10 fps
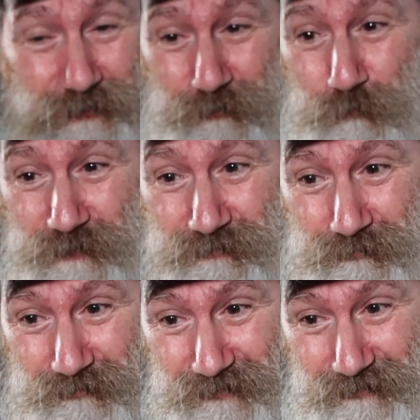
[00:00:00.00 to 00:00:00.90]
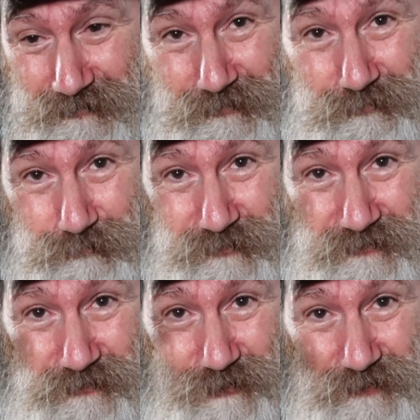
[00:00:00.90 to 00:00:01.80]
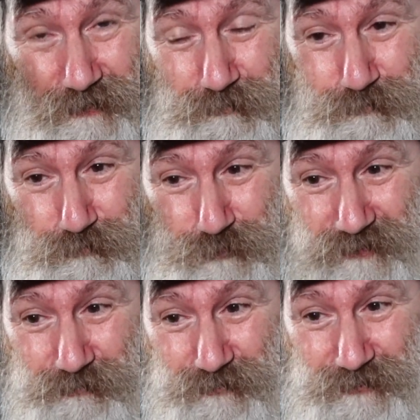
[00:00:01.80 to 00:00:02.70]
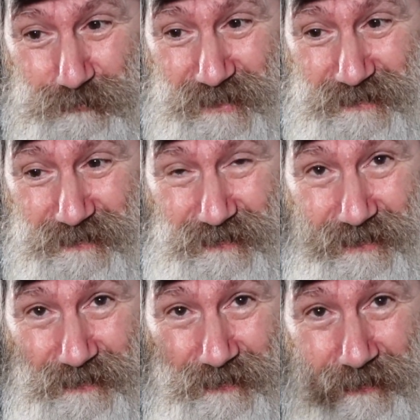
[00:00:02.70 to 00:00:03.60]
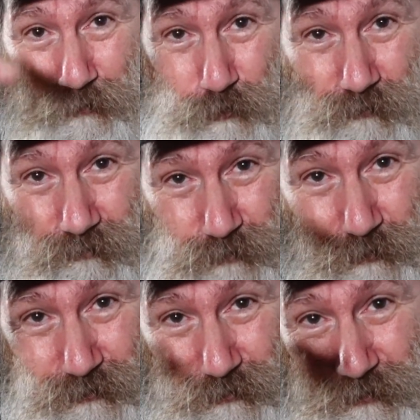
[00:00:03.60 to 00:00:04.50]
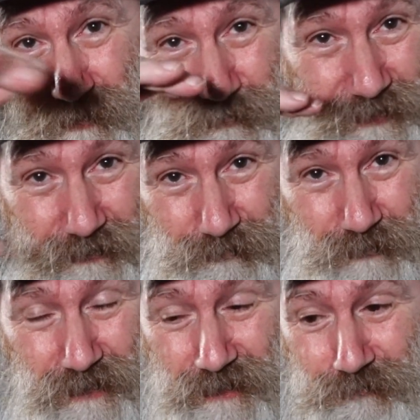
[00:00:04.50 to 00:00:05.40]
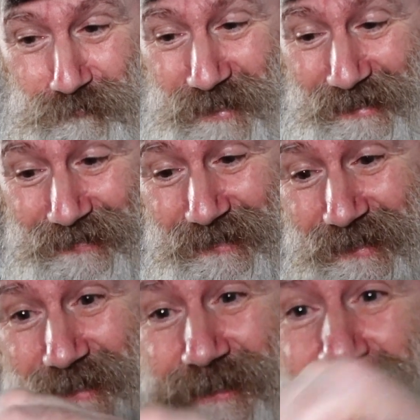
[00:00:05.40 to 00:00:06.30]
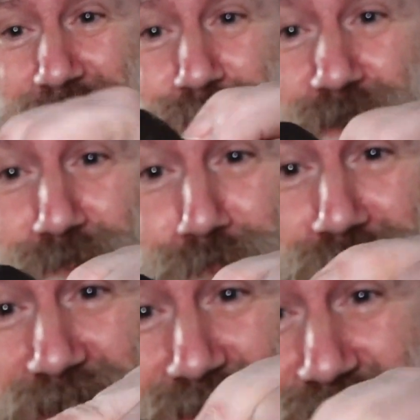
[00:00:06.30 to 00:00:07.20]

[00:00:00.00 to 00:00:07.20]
One, just putting it together and then turn it around and flatten that to have a flat